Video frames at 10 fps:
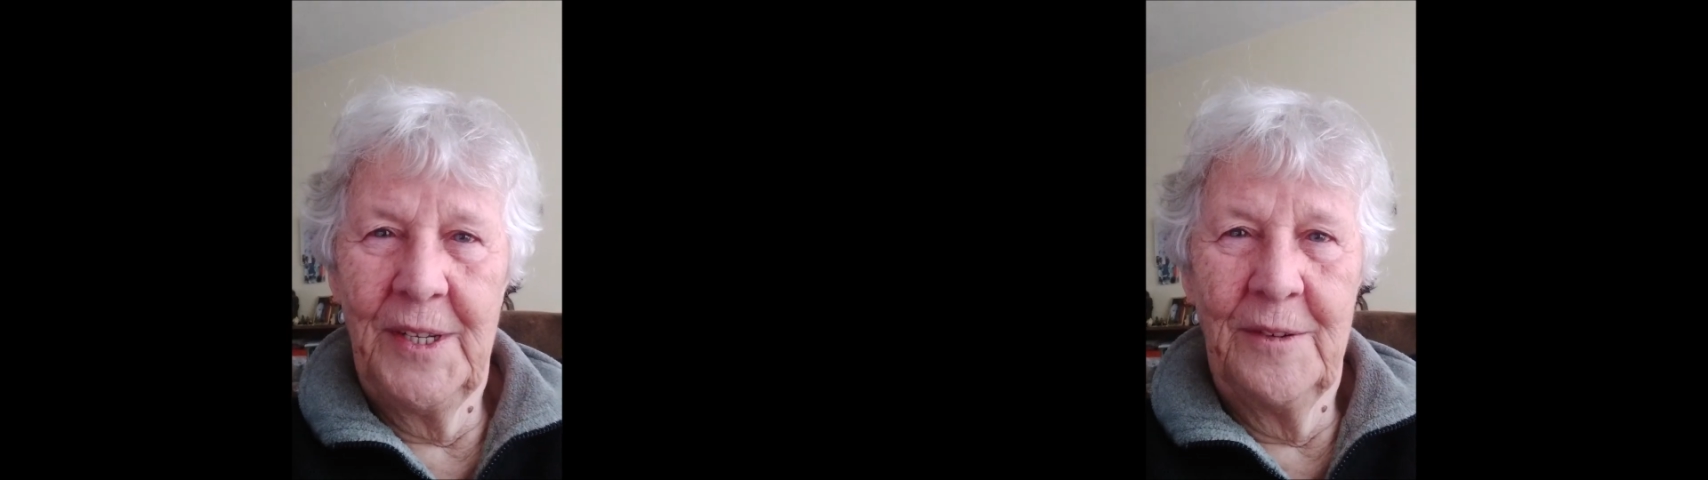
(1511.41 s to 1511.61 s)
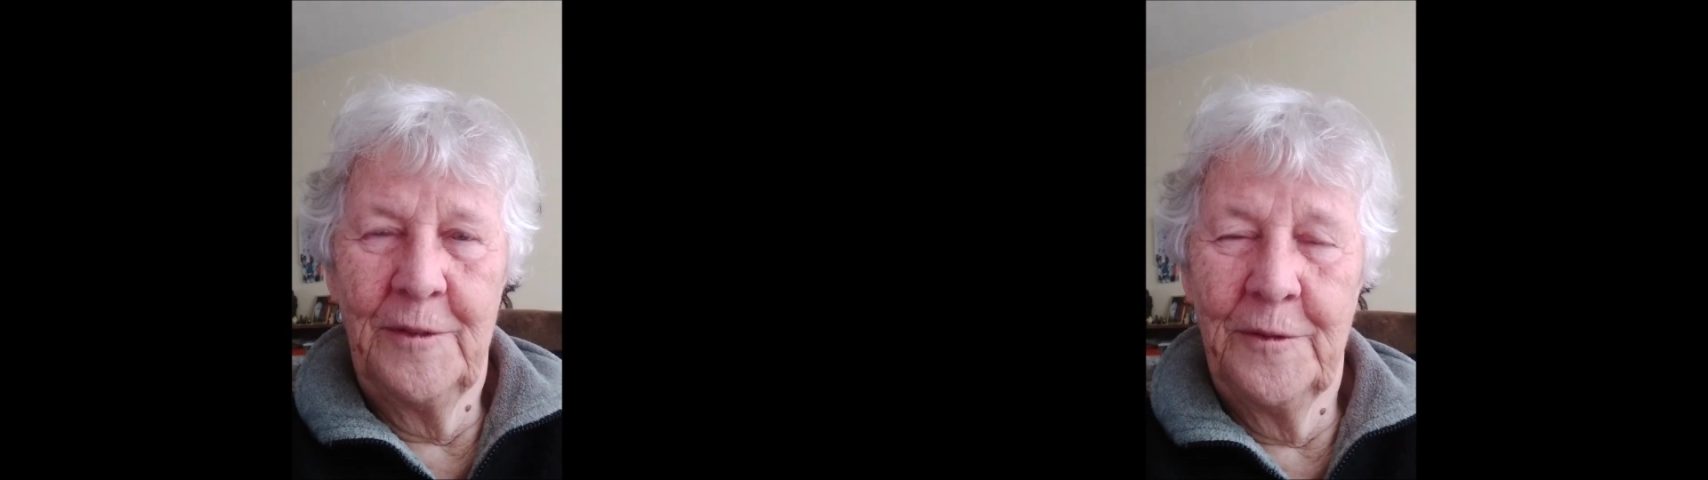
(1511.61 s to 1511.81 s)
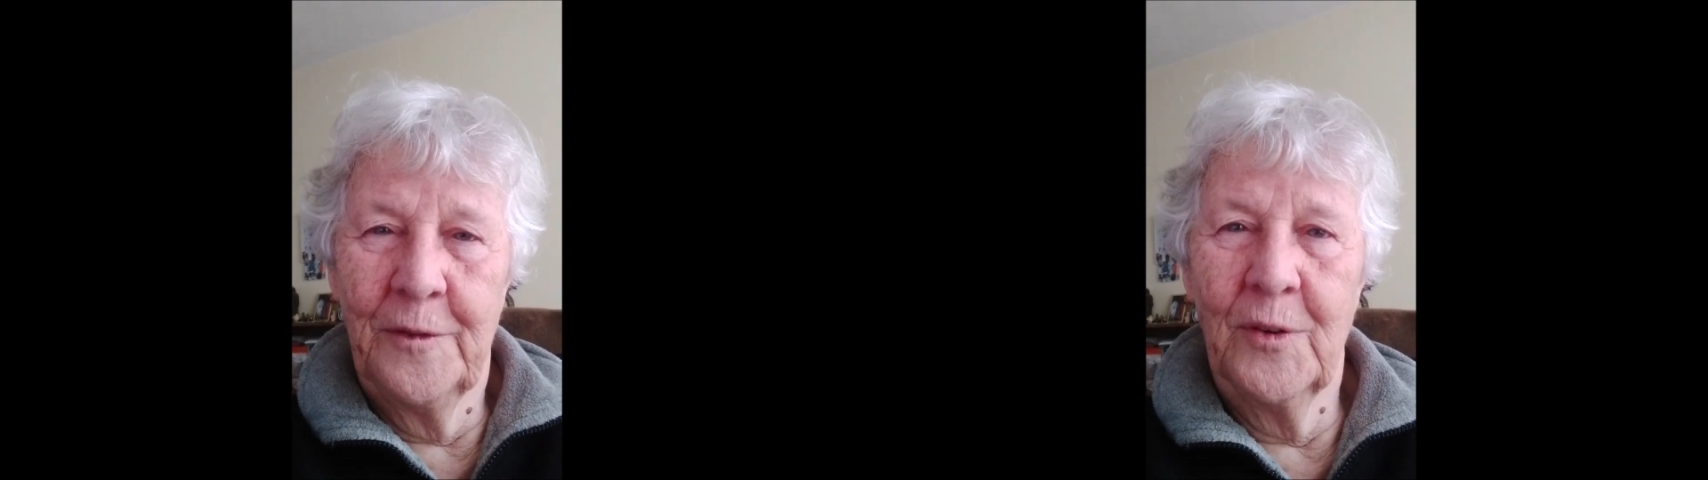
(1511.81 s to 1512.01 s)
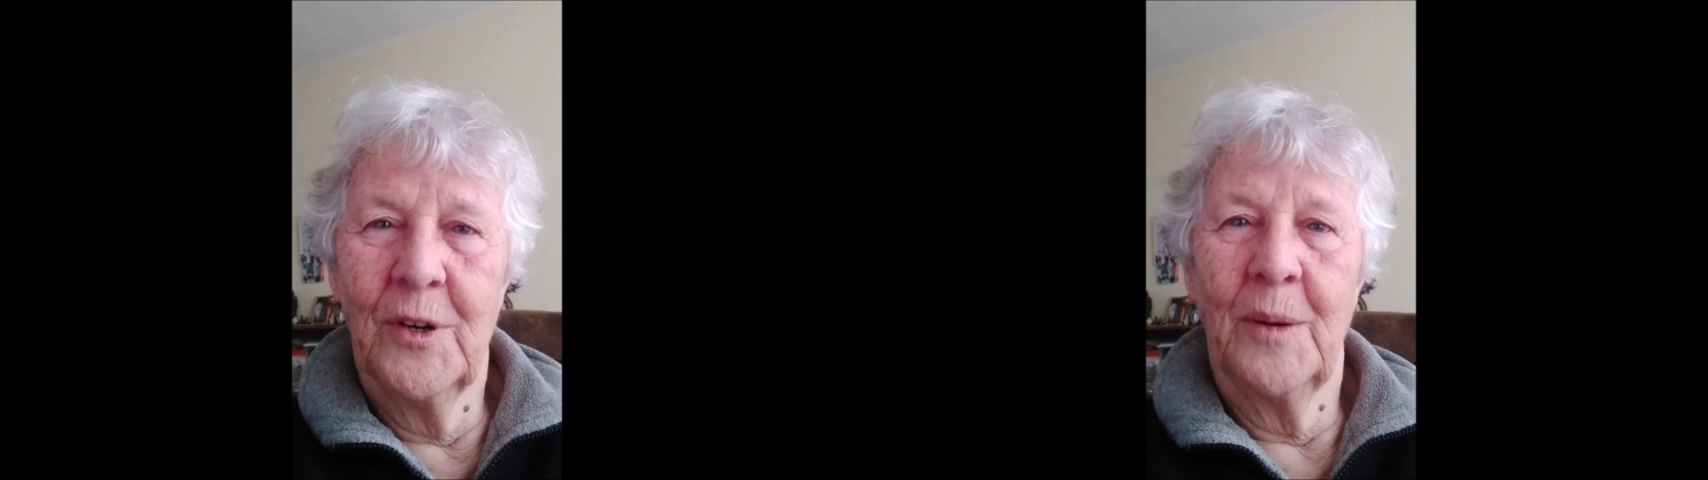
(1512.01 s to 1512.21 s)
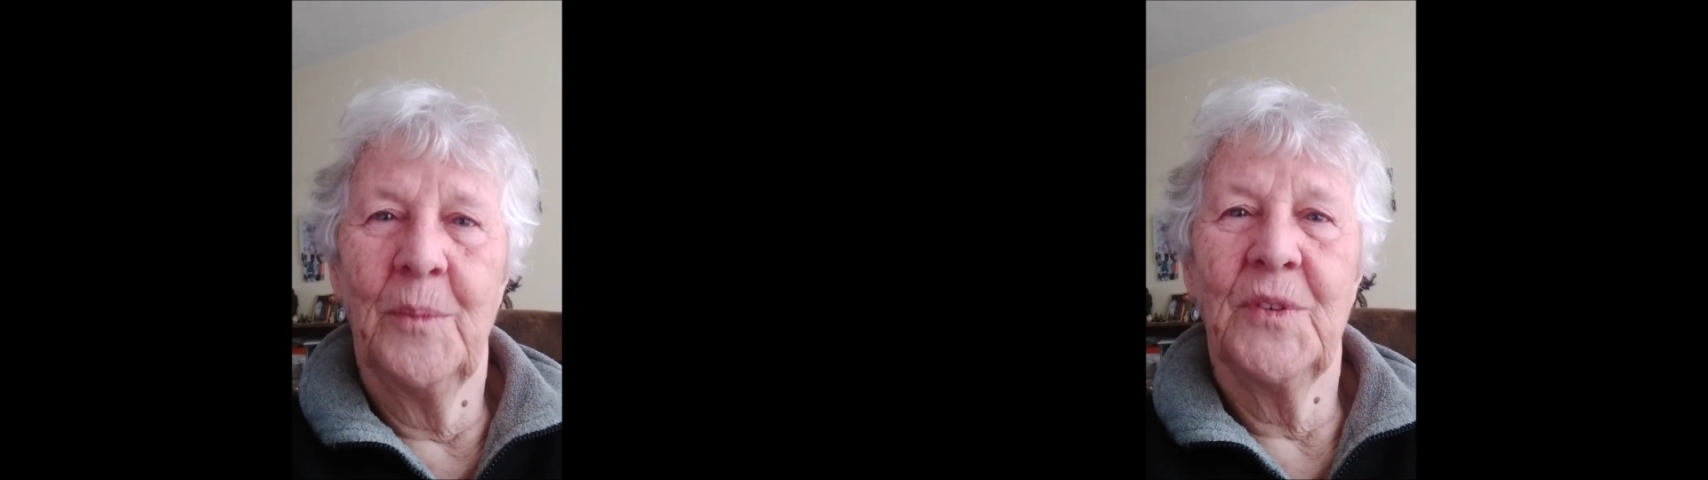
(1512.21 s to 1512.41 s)
the
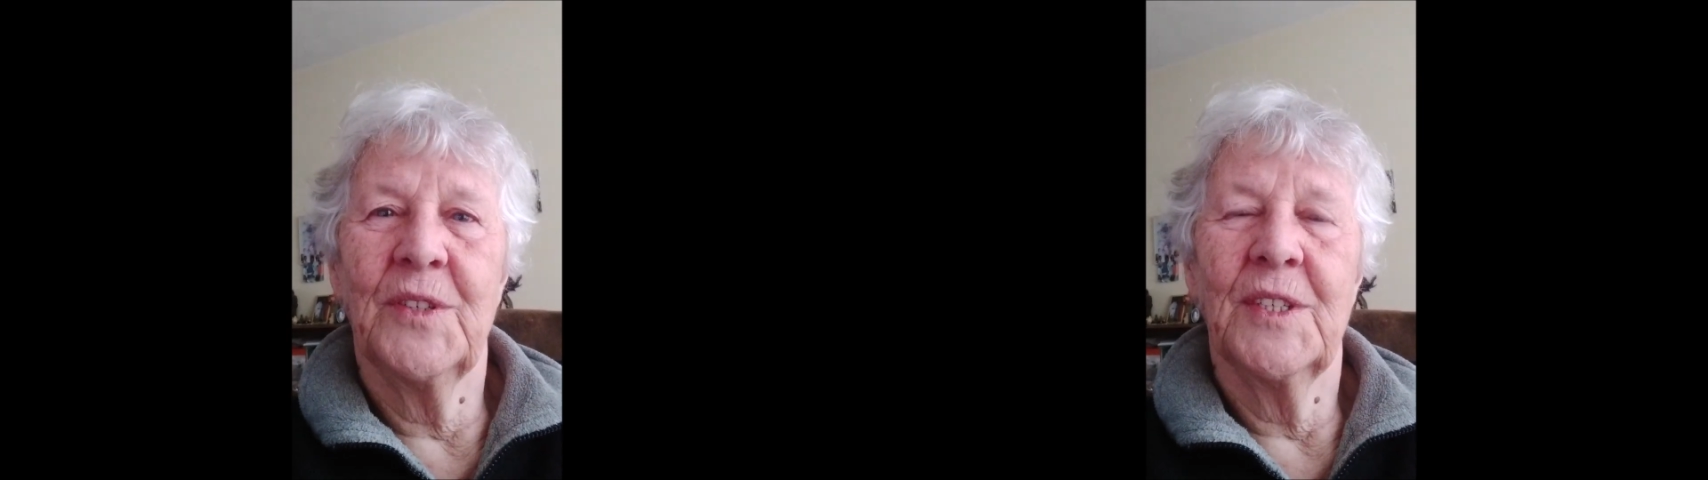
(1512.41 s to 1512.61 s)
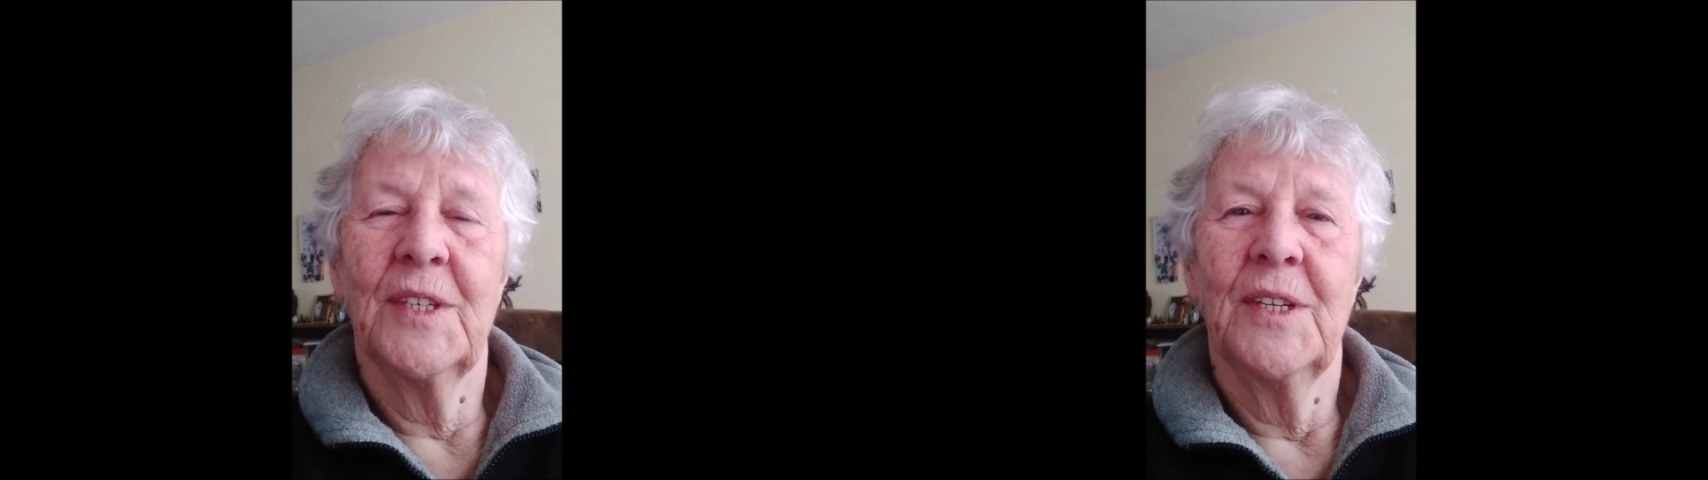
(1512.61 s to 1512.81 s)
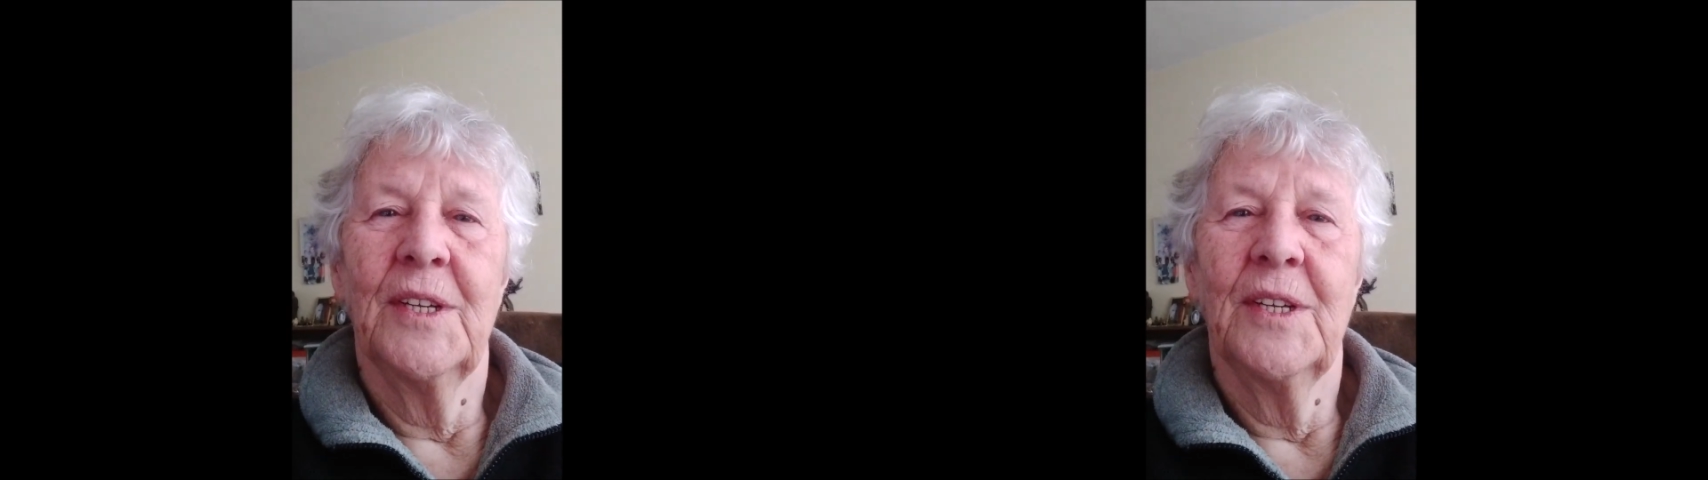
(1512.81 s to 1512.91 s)
forms,